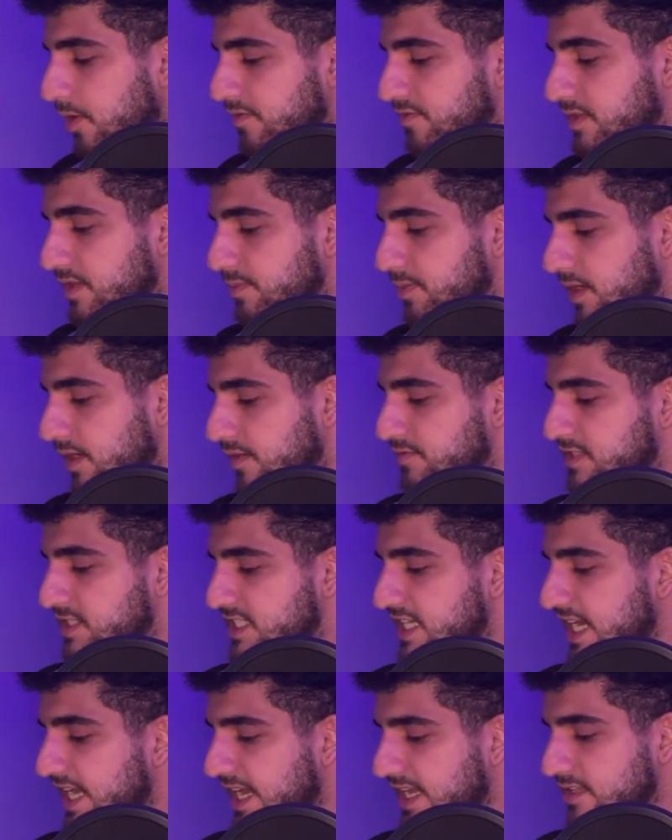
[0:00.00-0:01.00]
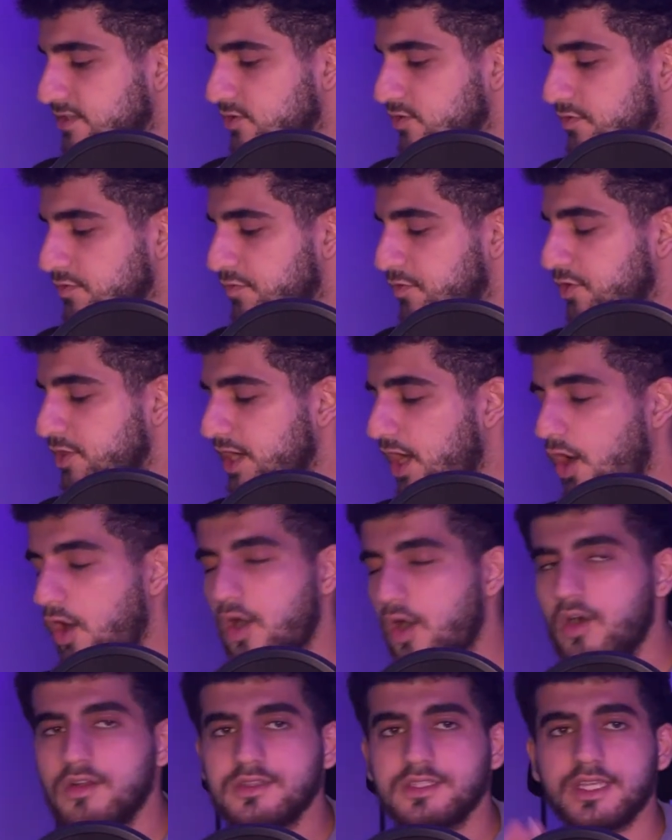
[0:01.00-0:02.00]
of dp of j and u for
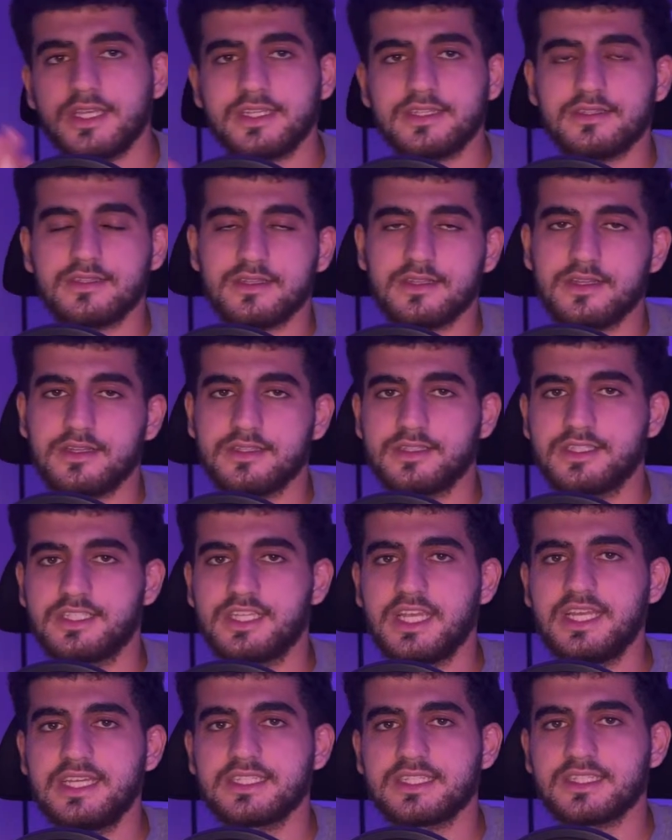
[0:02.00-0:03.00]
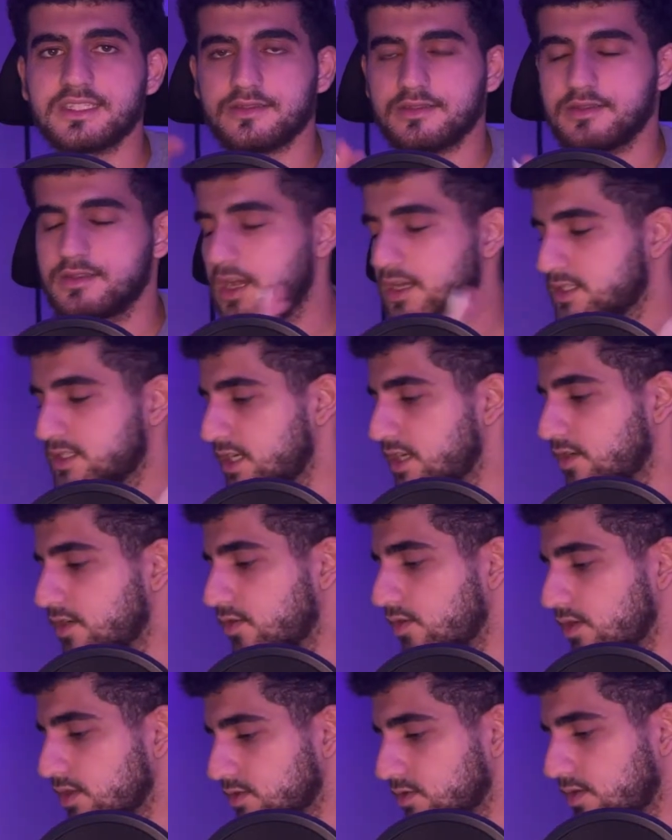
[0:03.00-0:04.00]
all the j's not
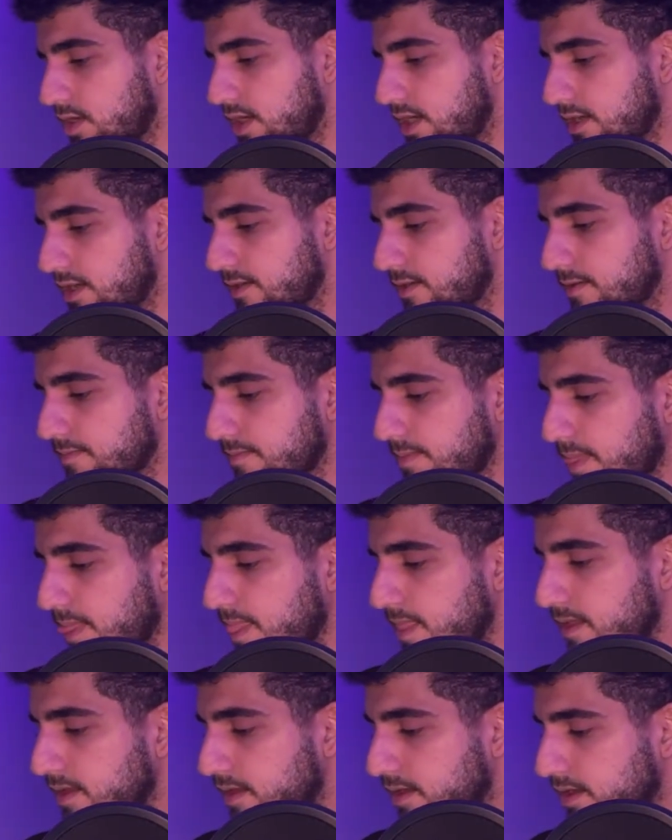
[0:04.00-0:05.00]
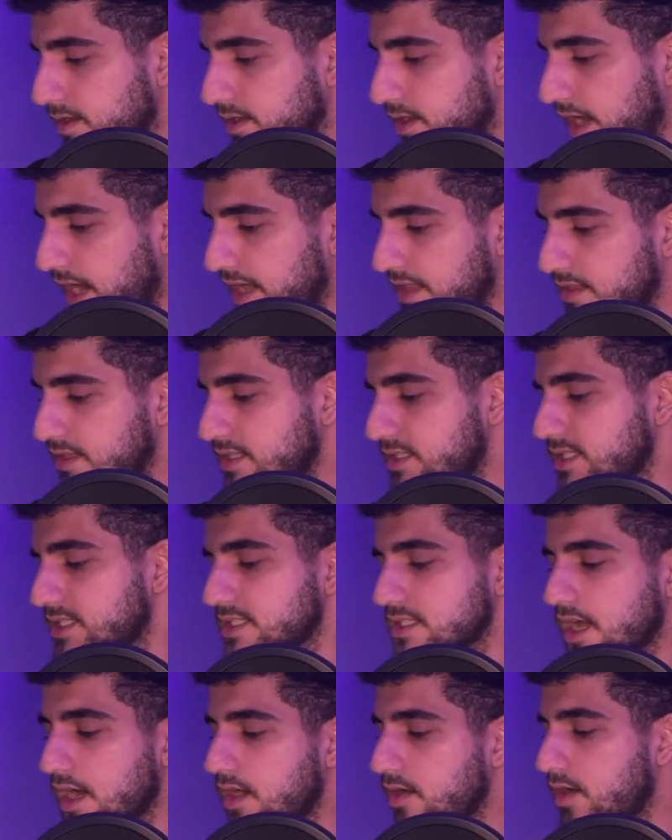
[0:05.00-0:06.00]
equal to I. And this
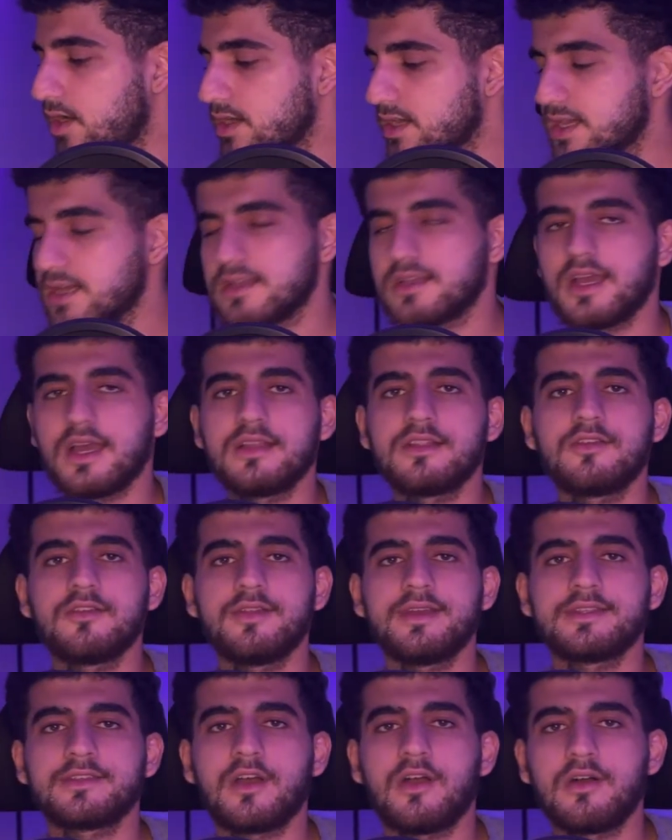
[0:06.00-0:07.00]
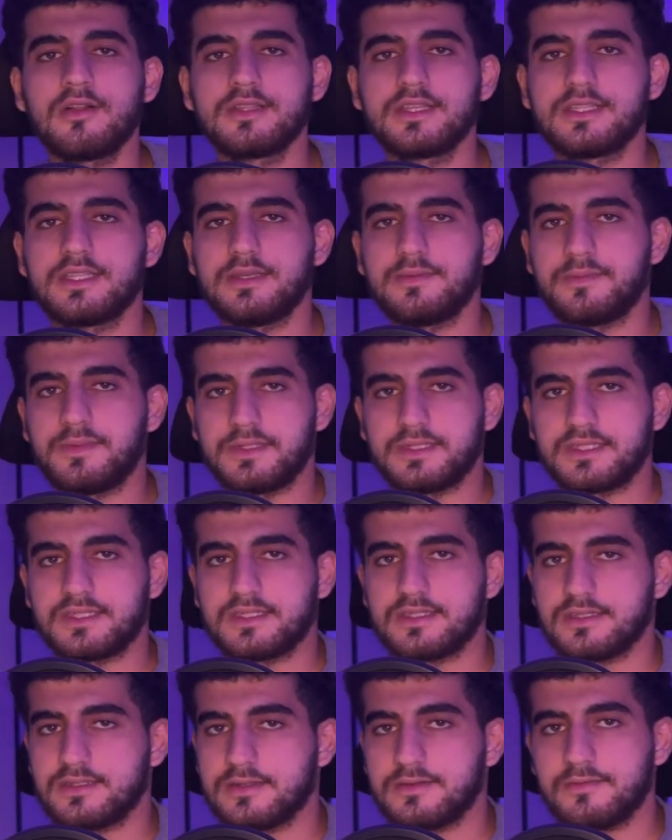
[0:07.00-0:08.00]
is how I can calculate all the
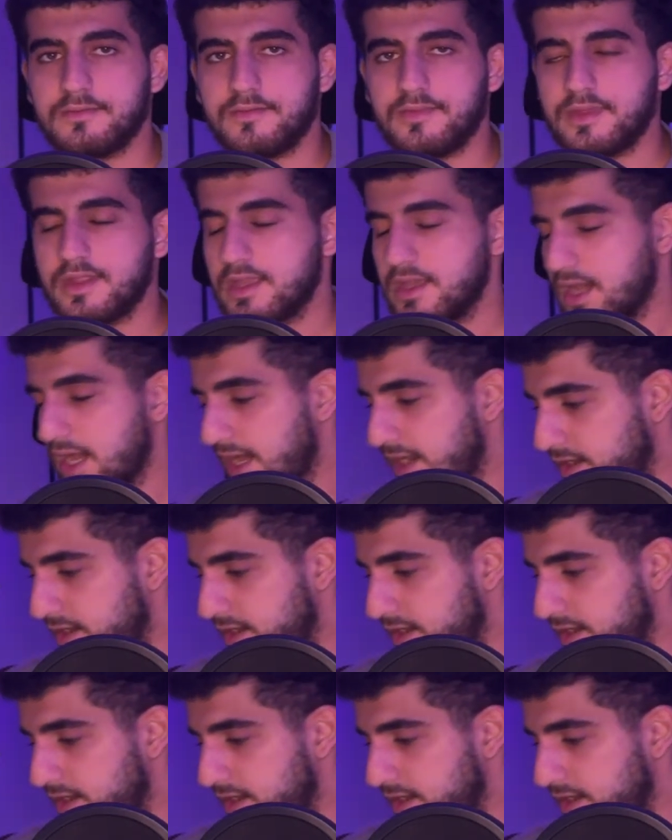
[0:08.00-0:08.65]
dp's. And